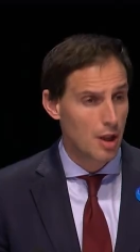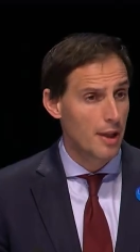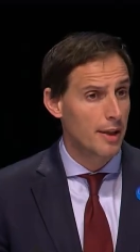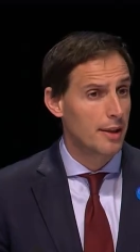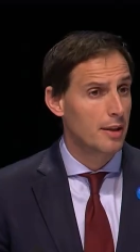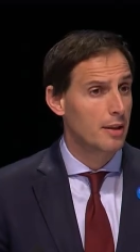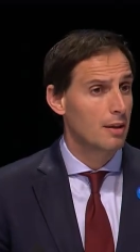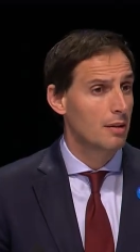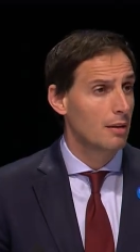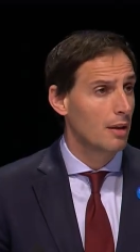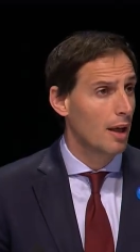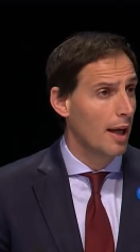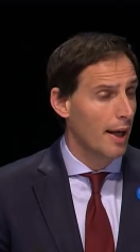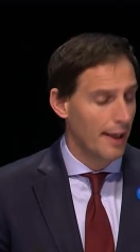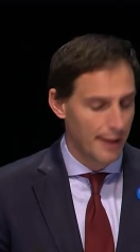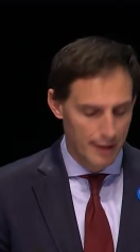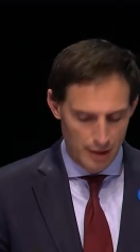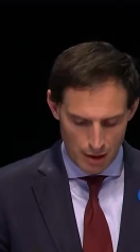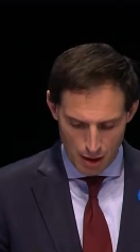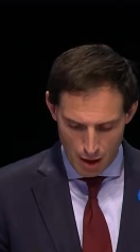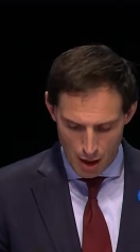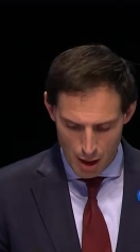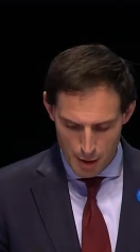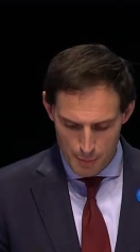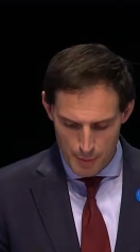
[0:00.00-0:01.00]
like a
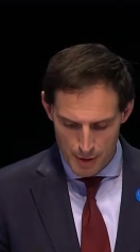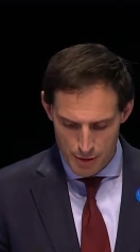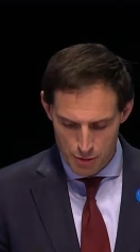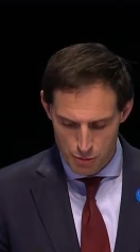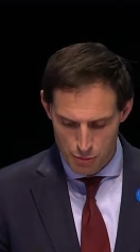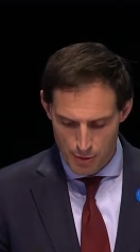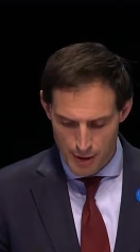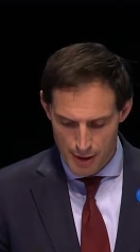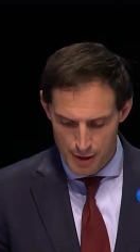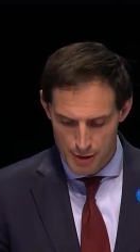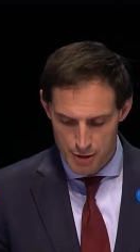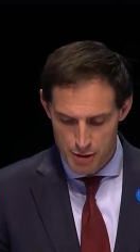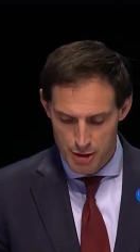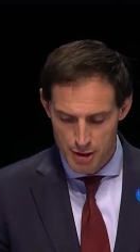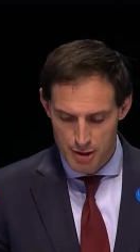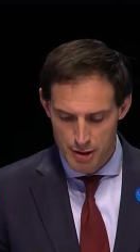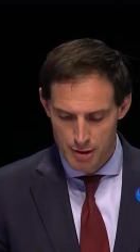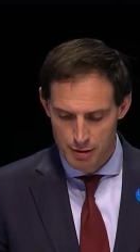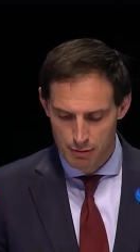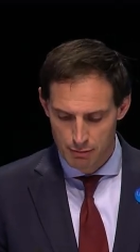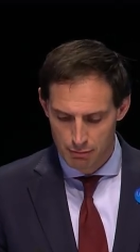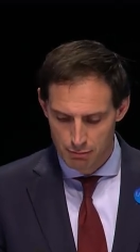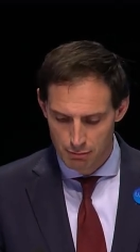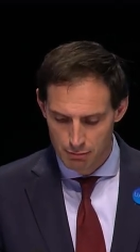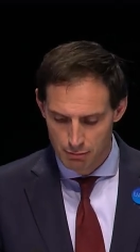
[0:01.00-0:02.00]
climate
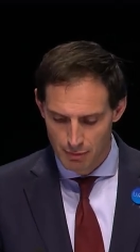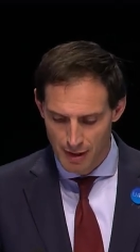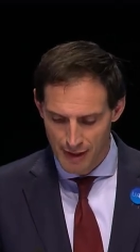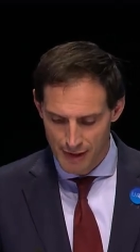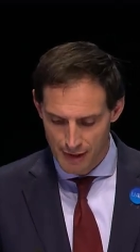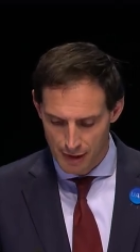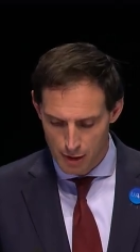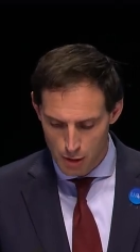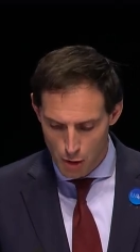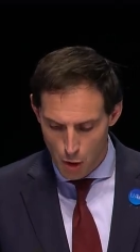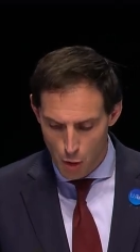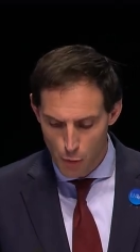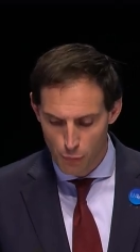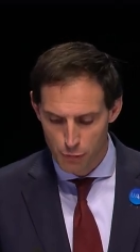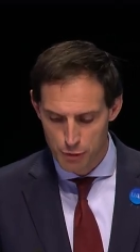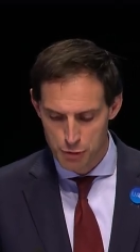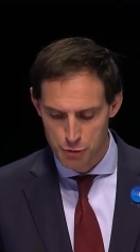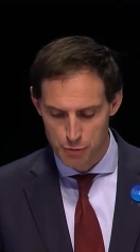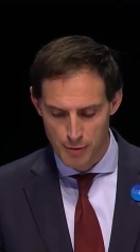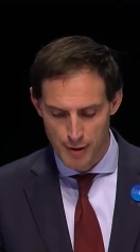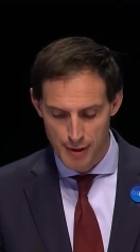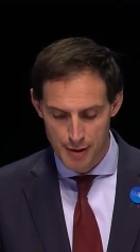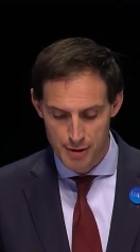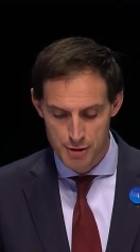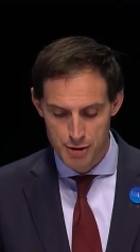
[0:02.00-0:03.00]
strategy and a COVID
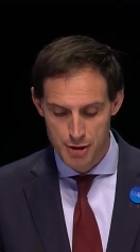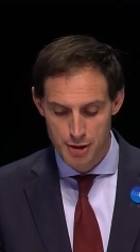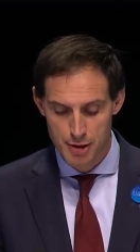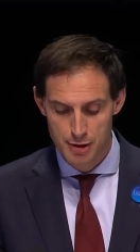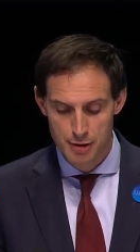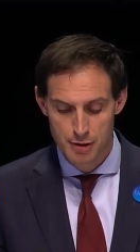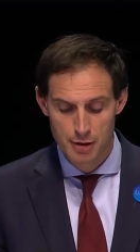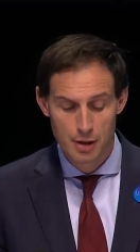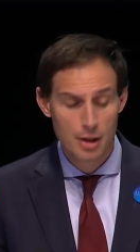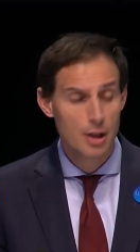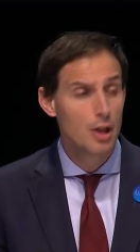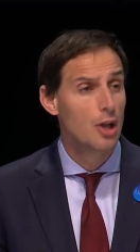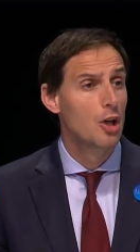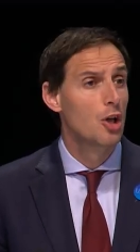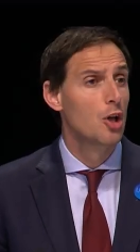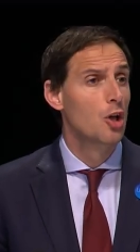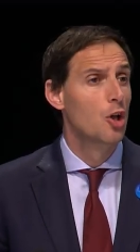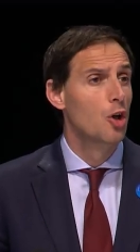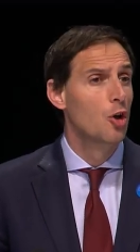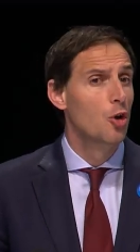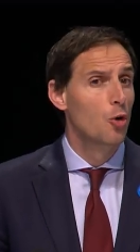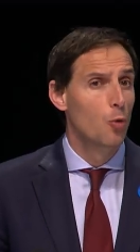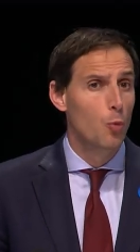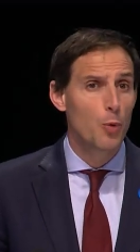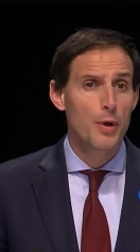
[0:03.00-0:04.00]
strategy,
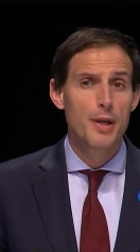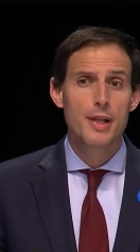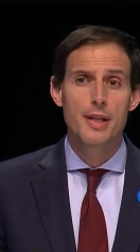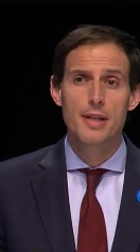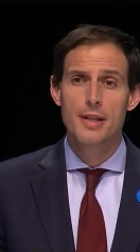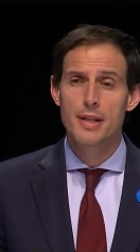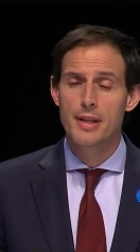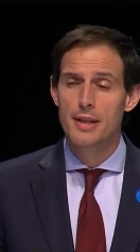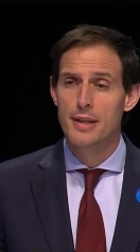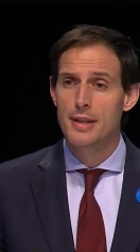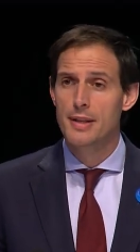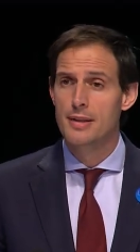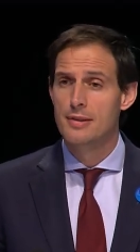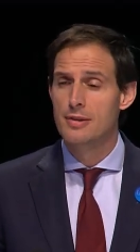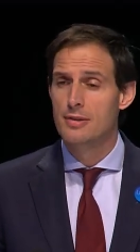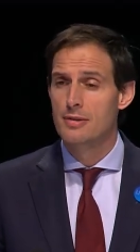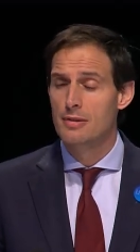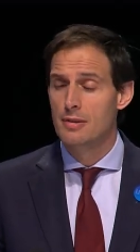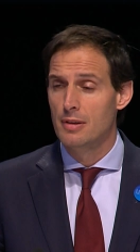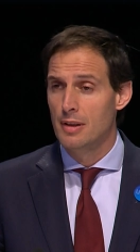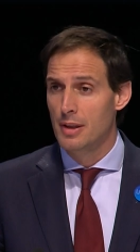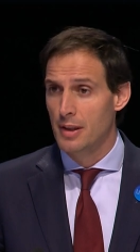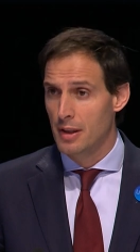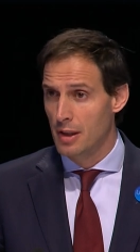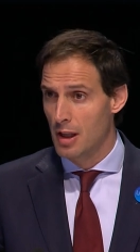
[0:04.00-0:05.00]
we need
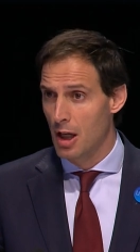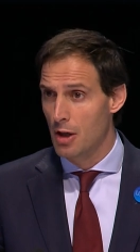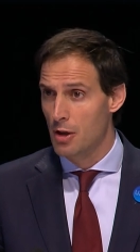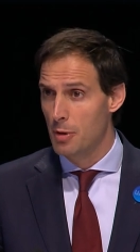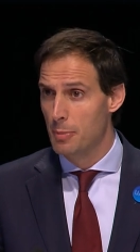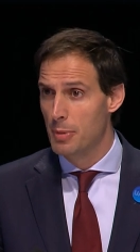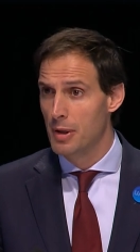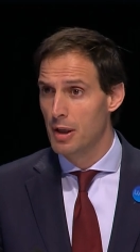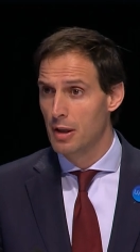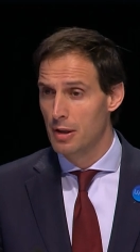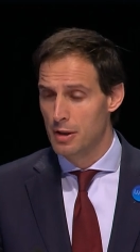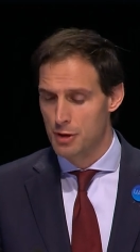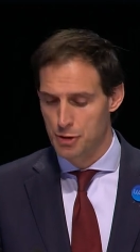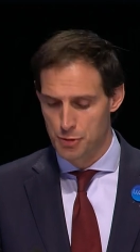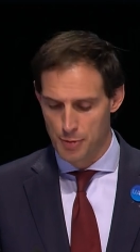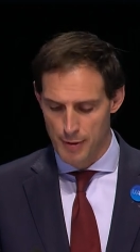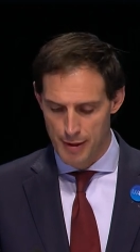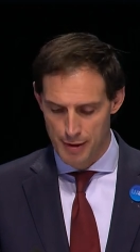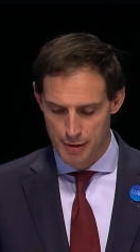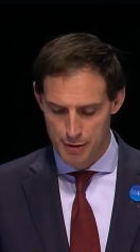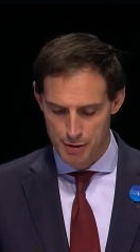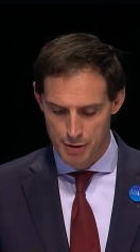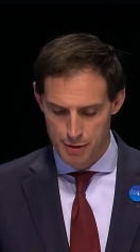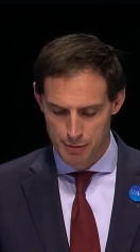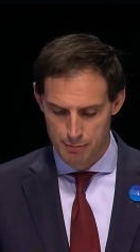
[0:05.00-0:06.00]
an accountability
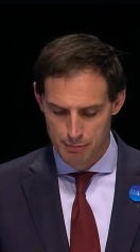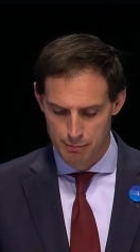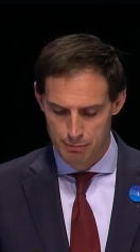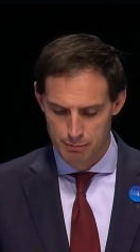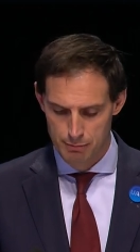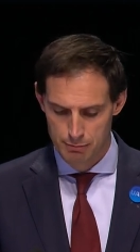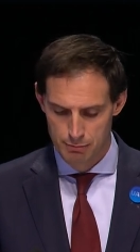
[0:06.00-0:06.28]
strategy.